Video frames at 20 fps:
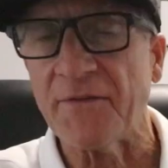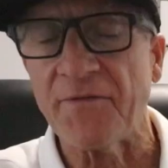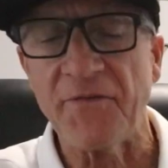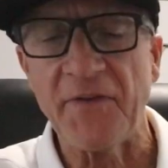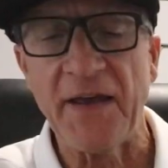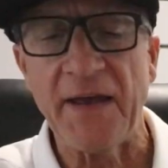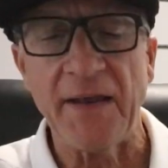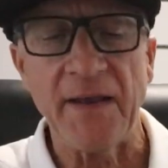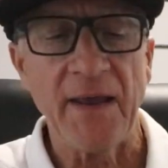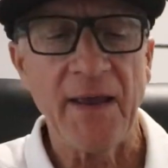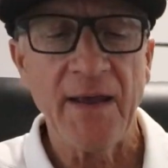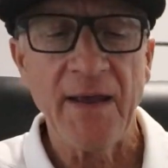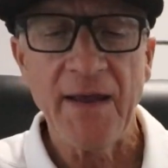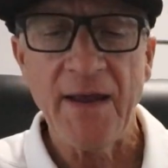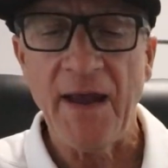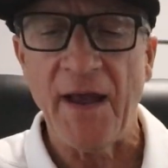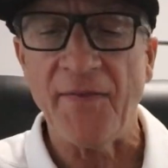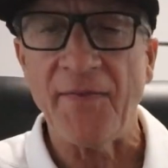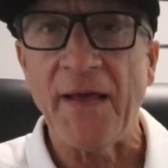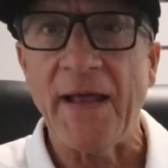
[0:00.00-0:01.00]
fit,
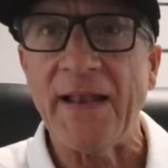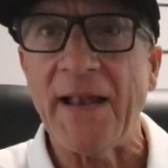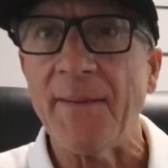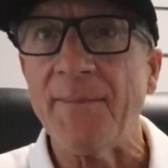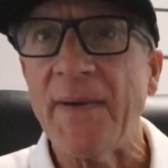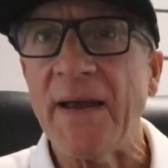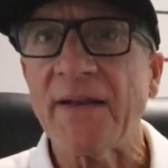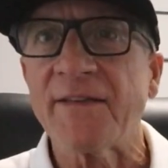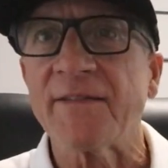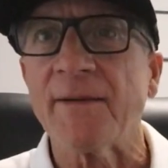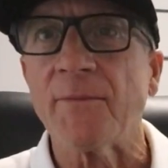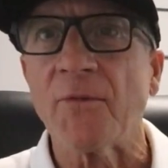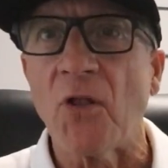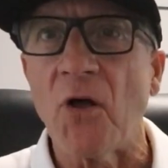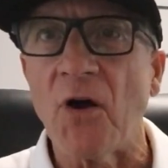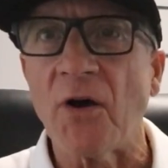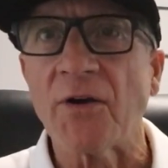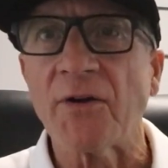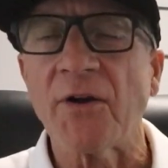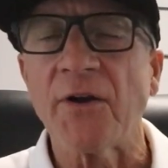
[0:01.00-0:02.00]
and then that makes them
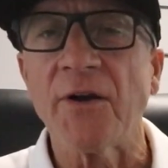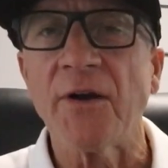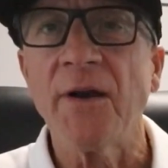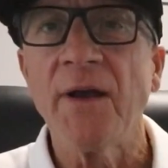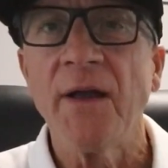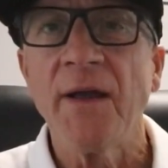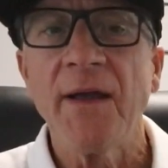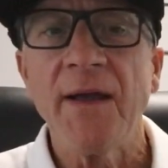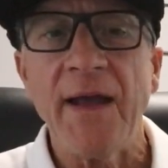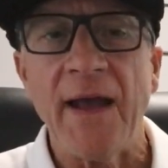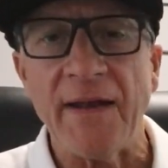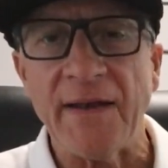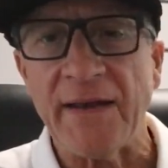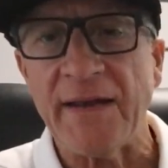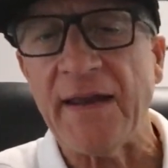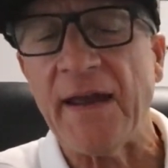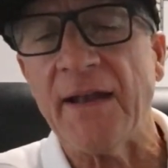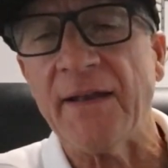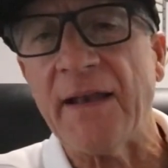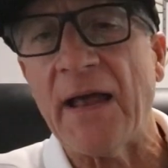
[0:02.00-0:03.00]
longer. And
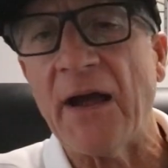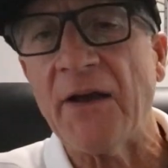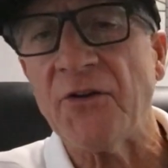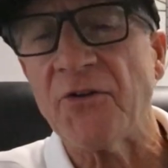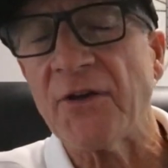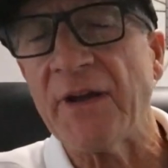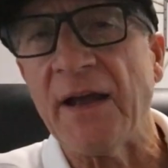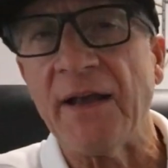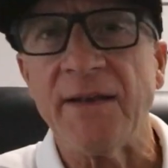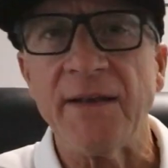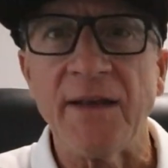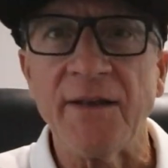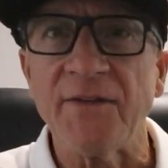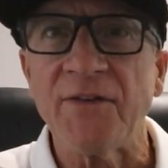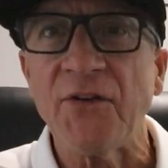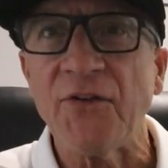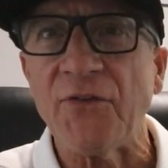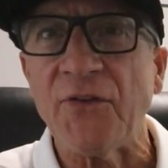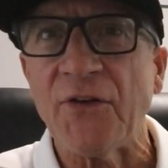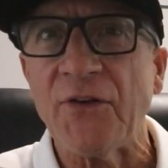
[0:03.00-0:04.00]
again, now you're getting
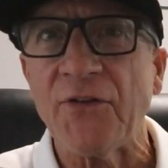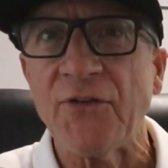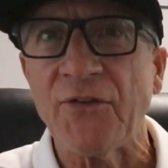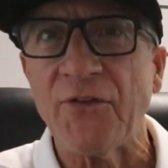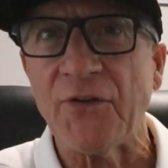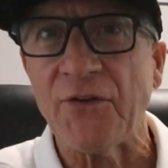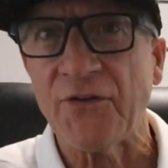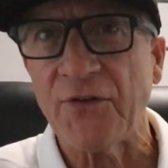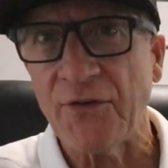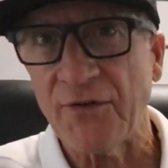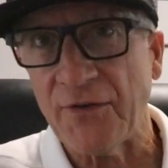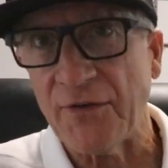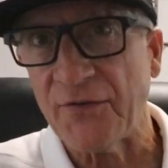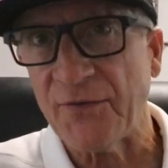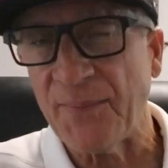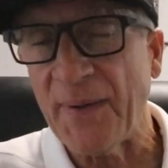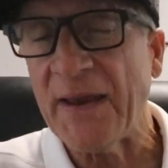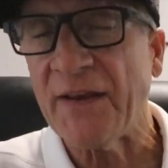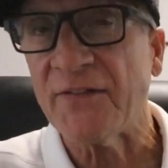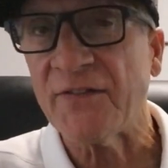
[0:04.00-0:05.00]
into the
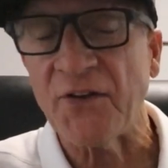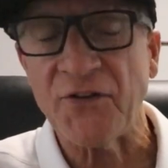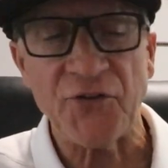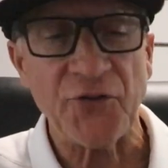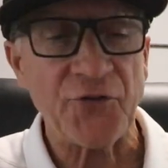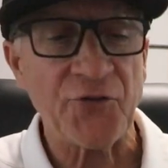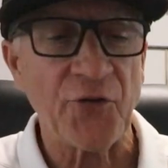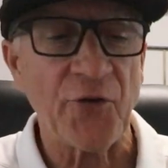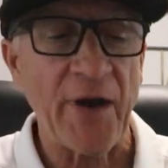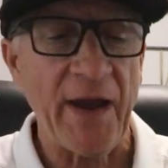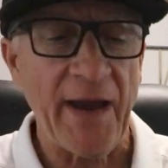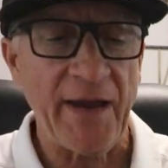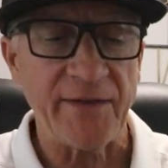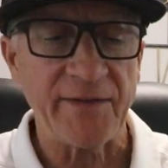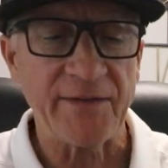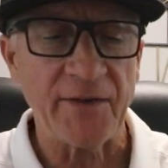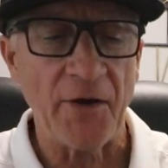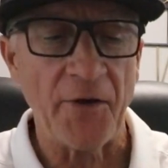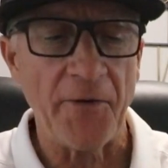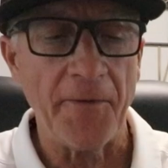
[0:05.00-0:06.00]
space in your tray.
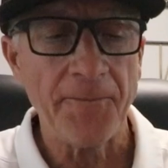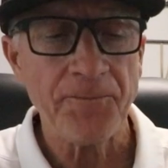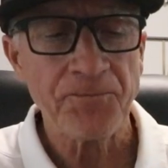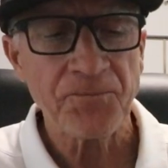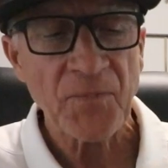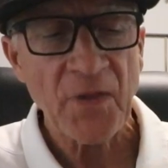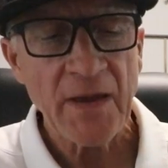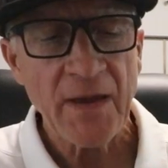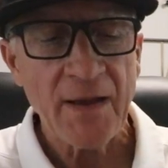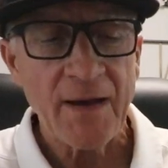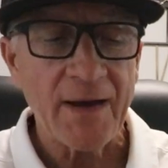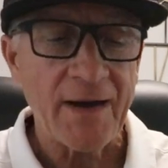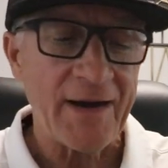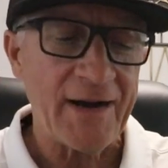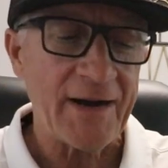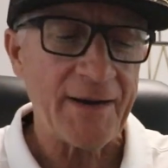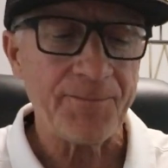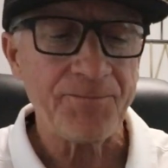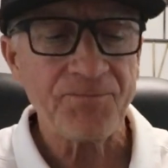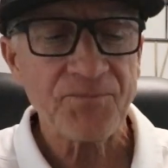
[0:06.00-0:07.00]
So
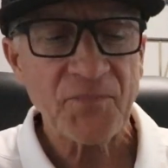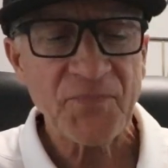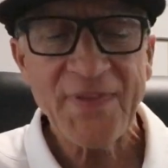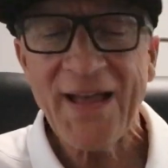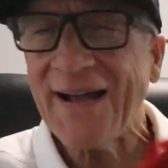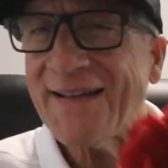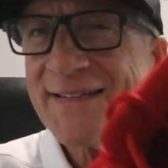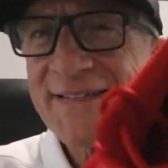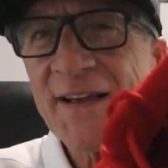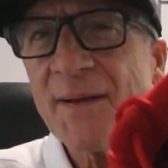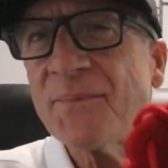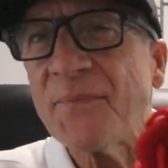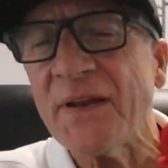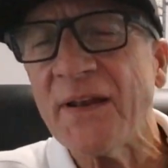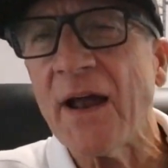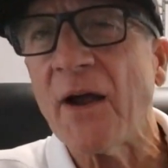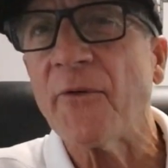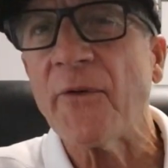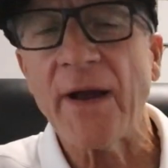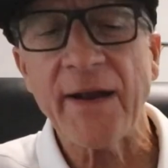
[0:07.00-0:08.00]
not
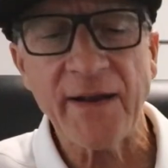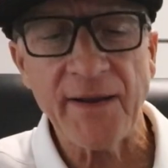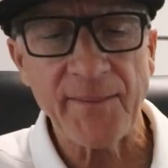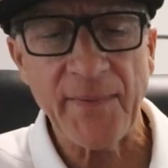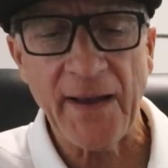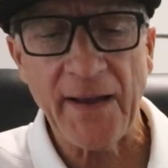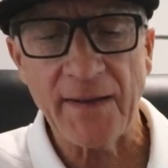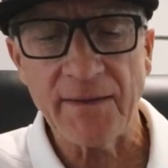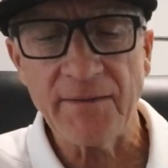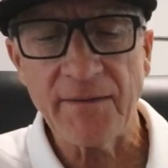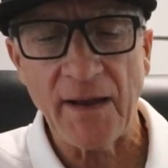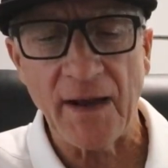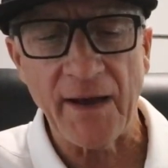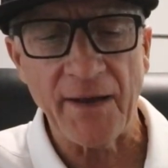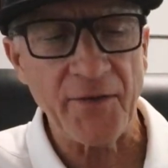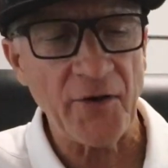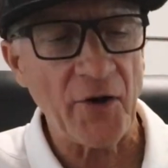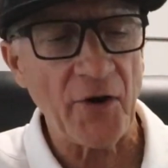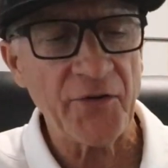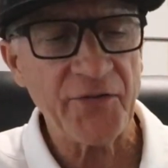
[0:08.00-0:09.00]
something I recommend.
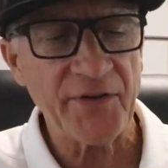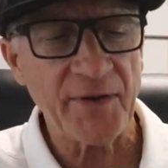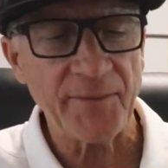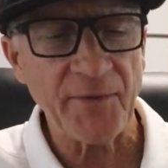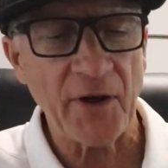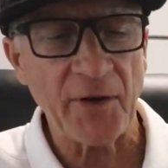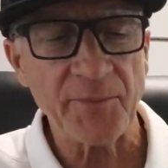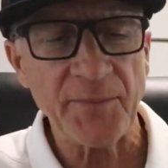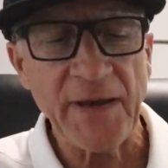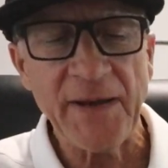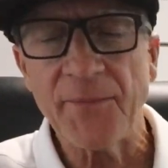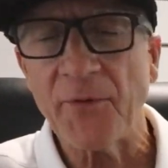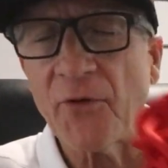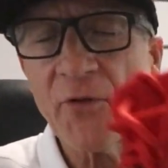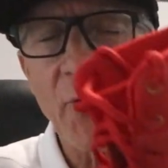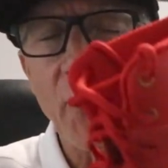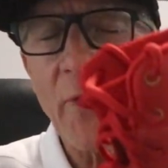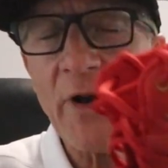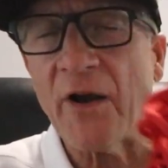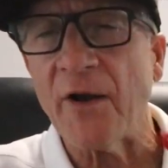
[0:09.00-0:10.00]
There are some young people
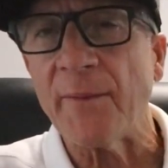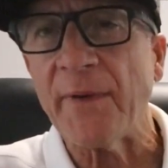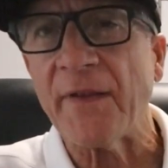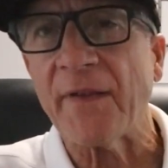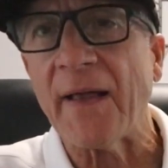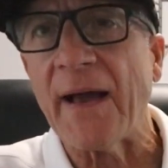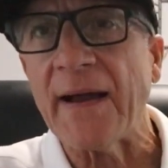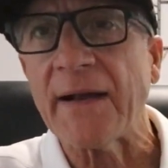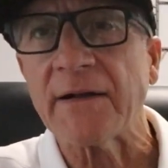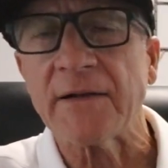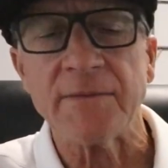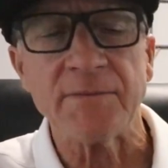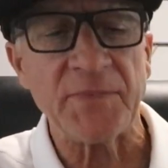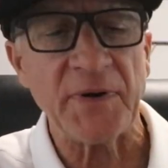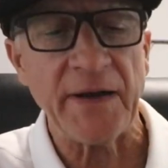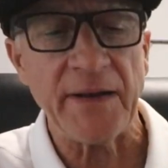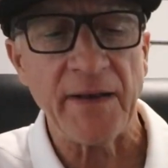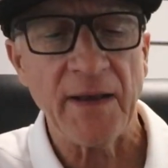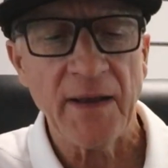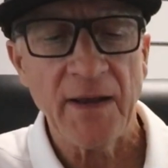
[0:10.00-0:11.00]
that wear them and like them,
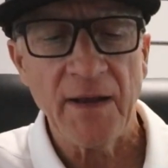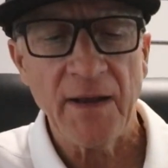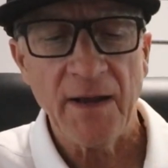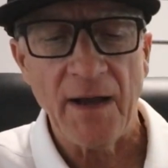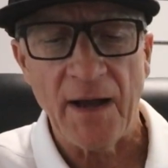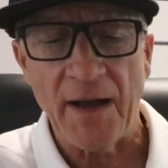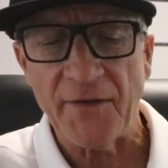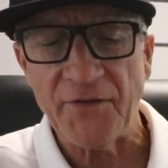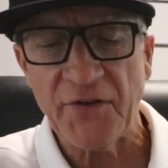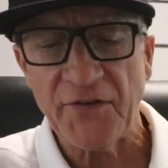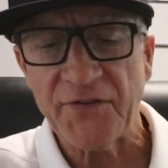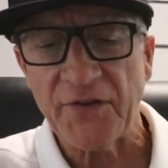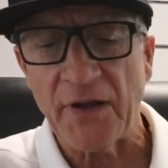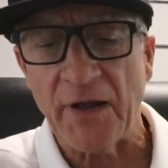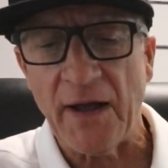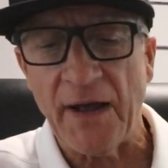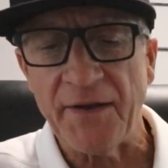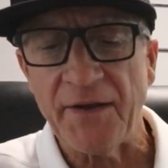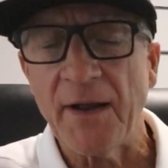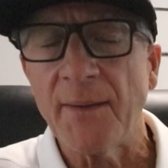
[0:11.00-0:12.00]
but just
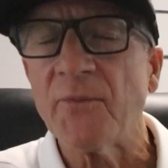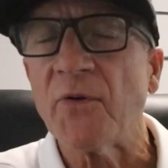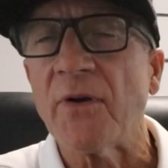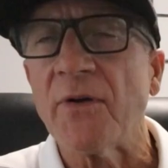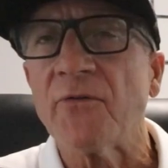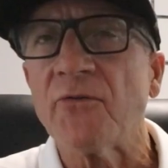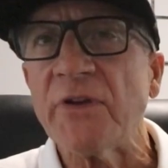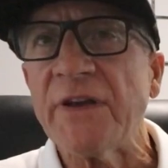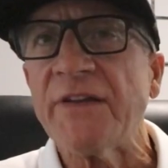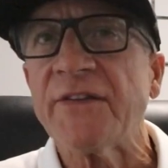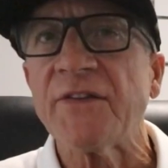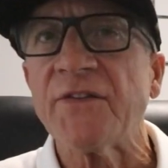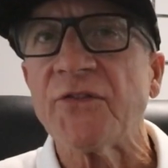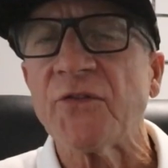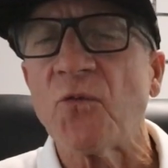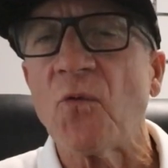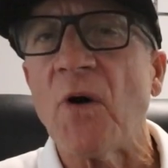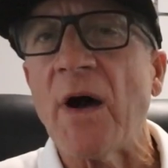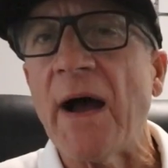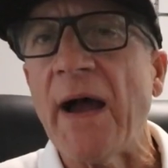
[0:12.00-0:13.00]
a number of reasons
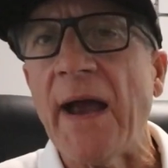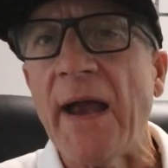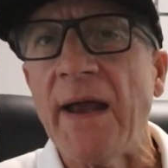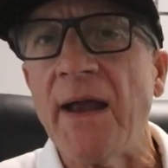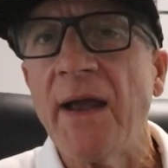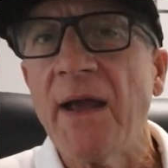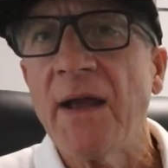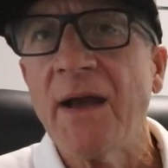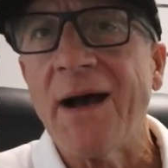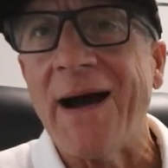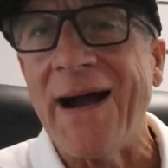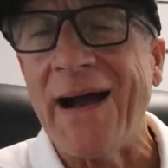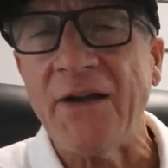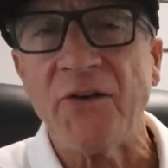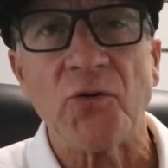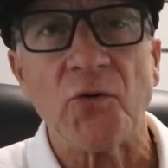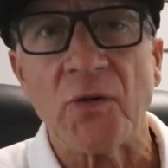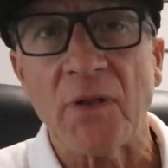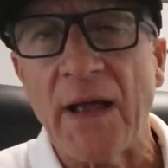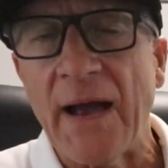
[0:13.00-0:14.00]
why I
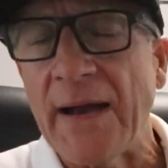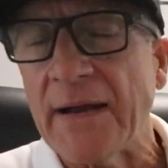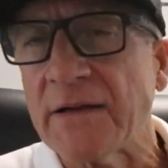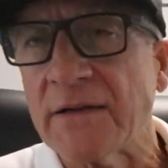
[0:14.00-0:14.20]
don't like